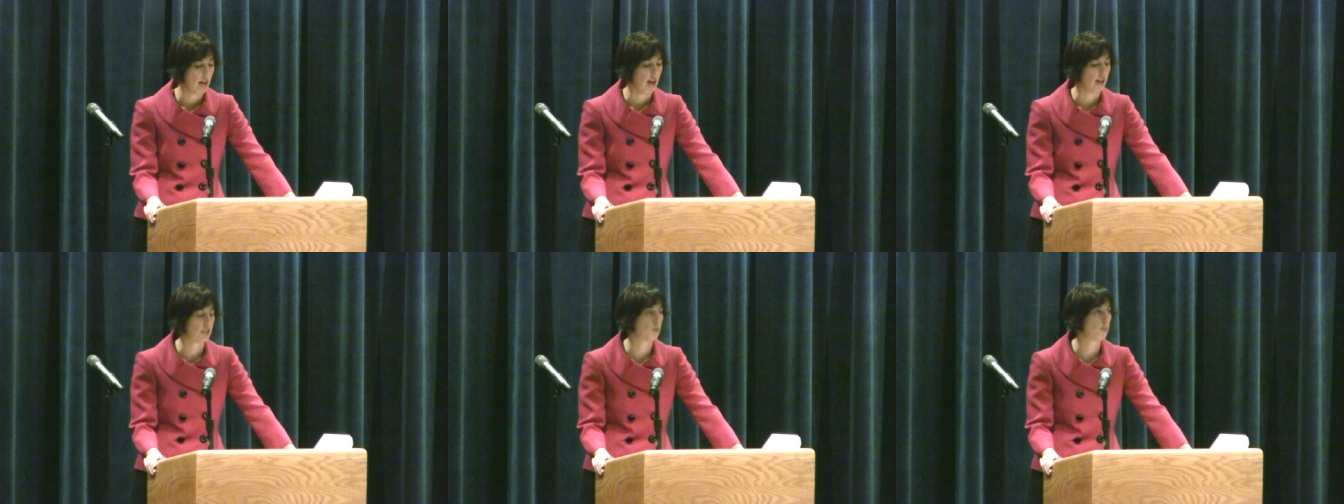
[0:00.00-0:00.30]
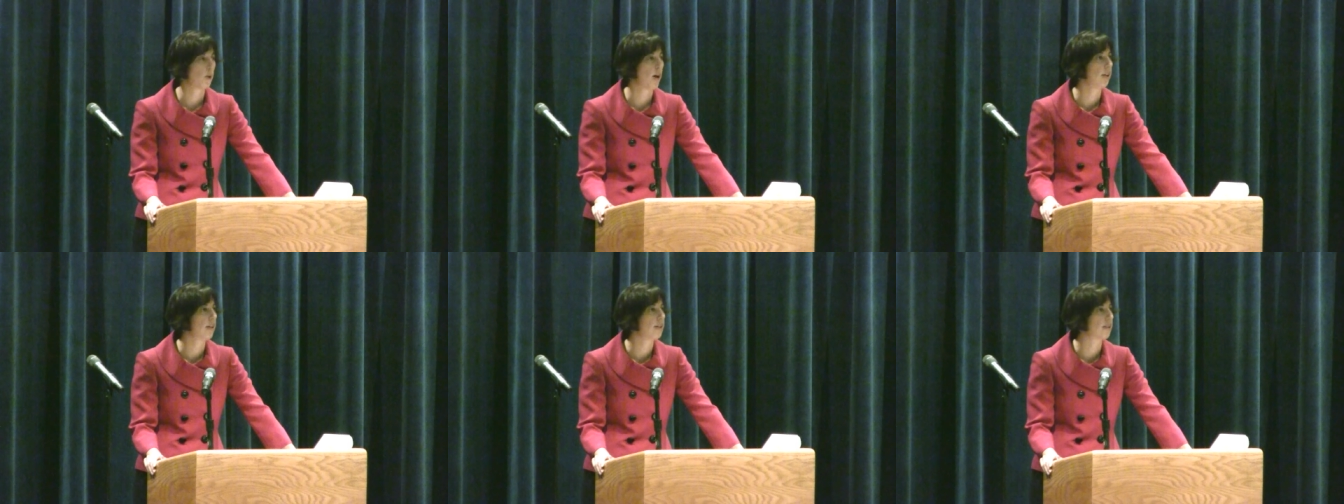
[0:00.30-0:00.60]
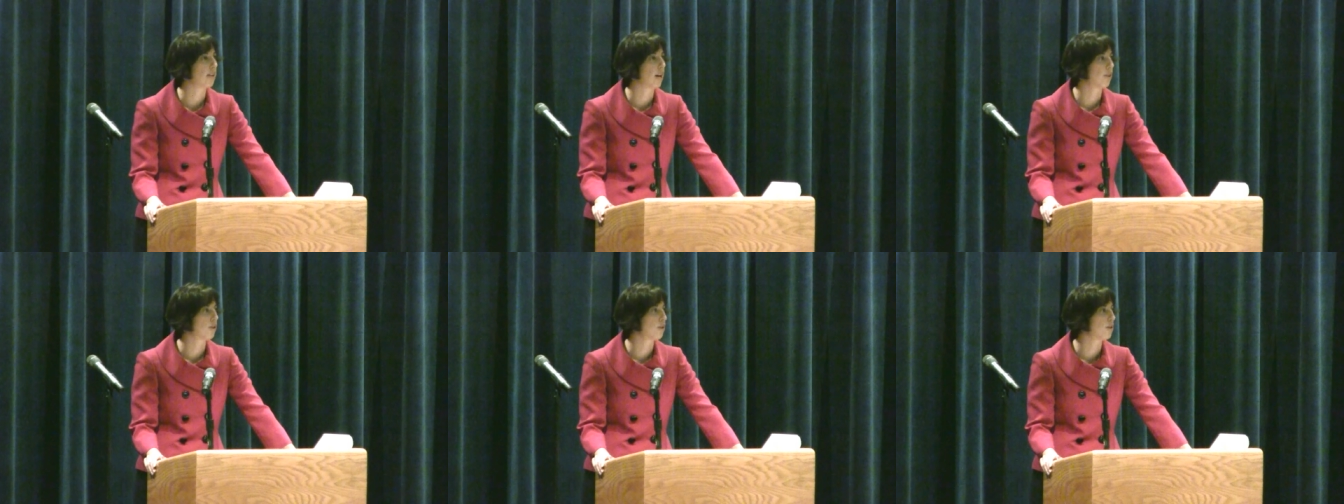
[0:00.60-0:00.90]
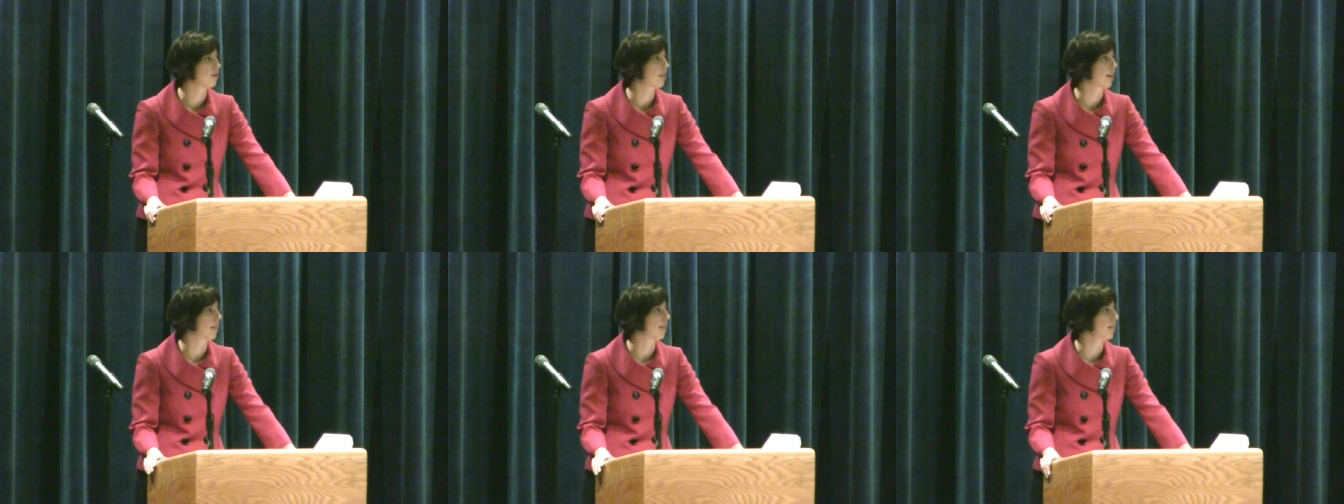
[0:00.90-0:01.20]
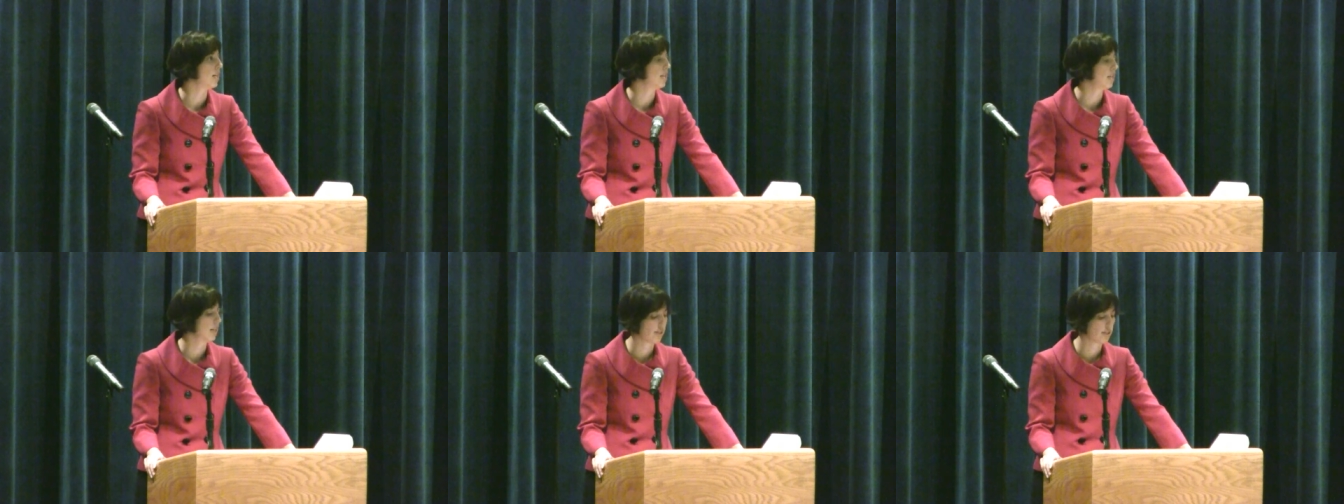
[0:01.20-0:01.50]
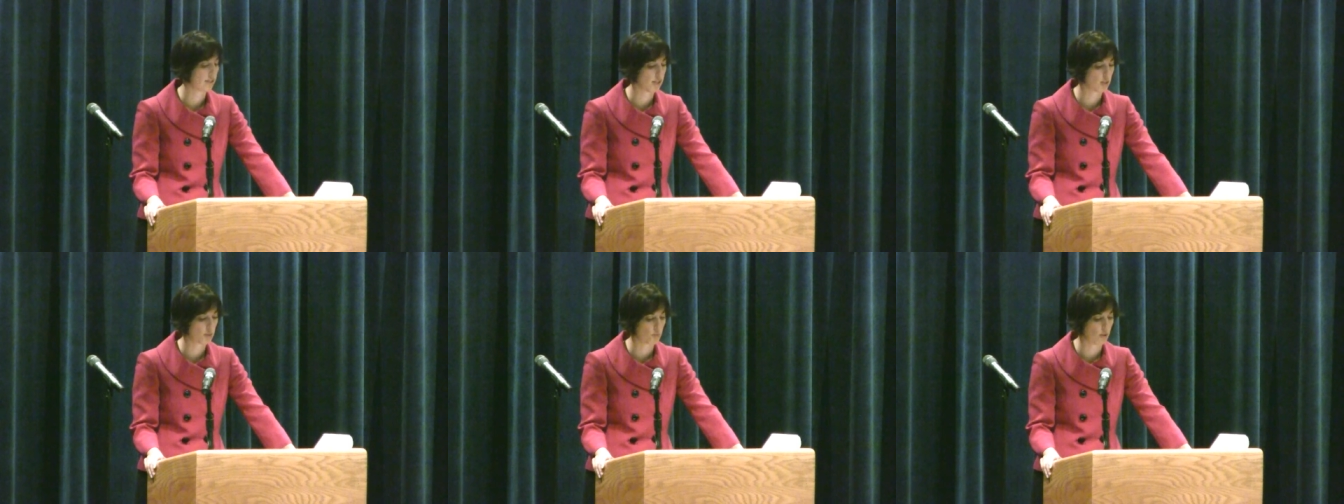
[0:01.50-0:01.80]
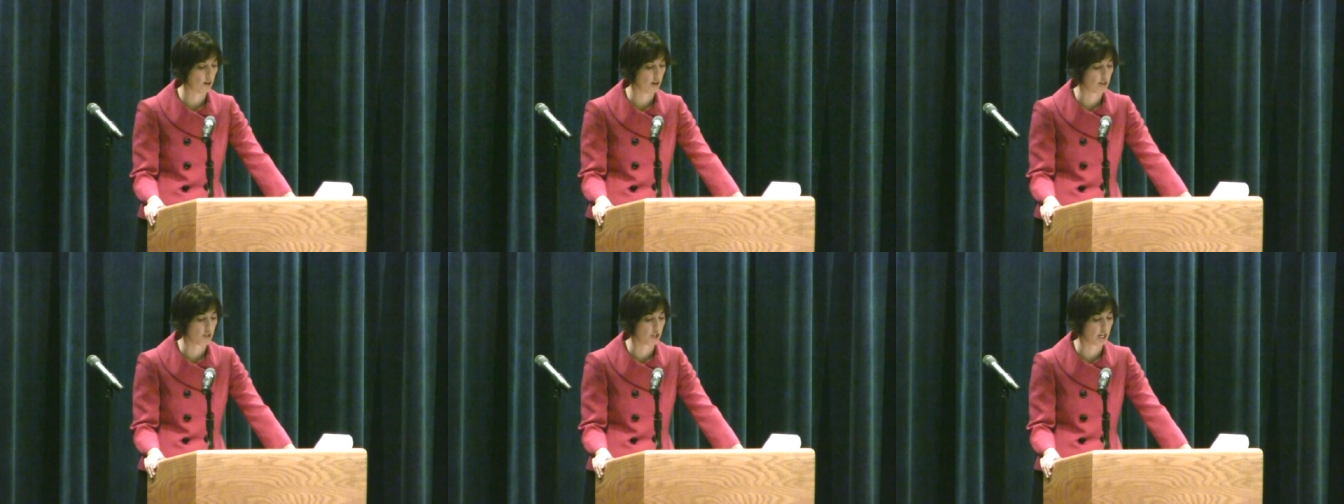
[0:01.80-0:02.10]
as well as others like the Innocence
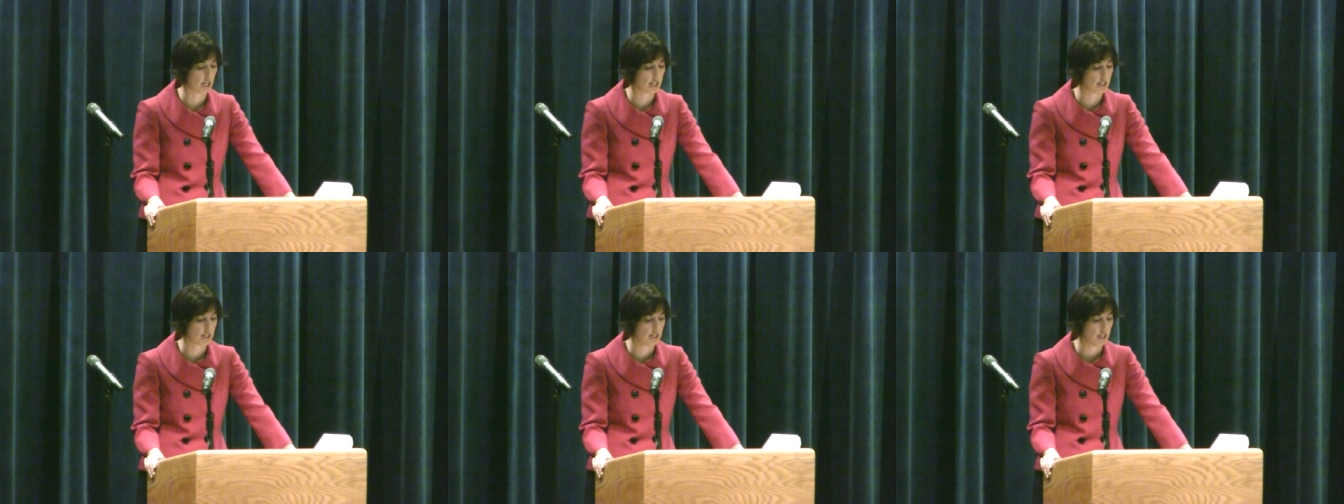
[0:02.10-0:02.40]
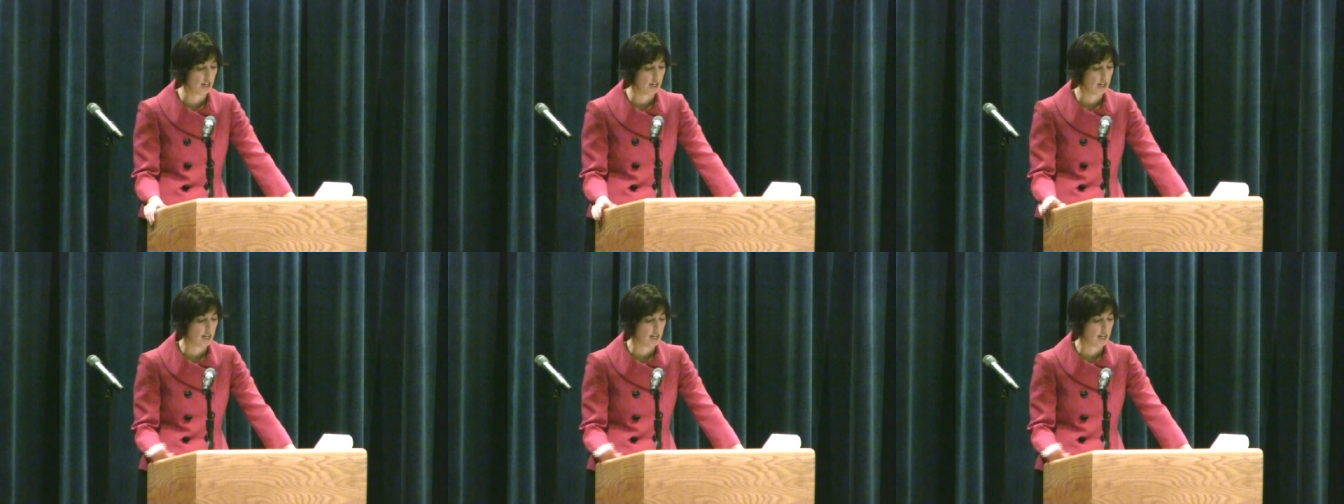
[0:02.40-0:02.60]
Project,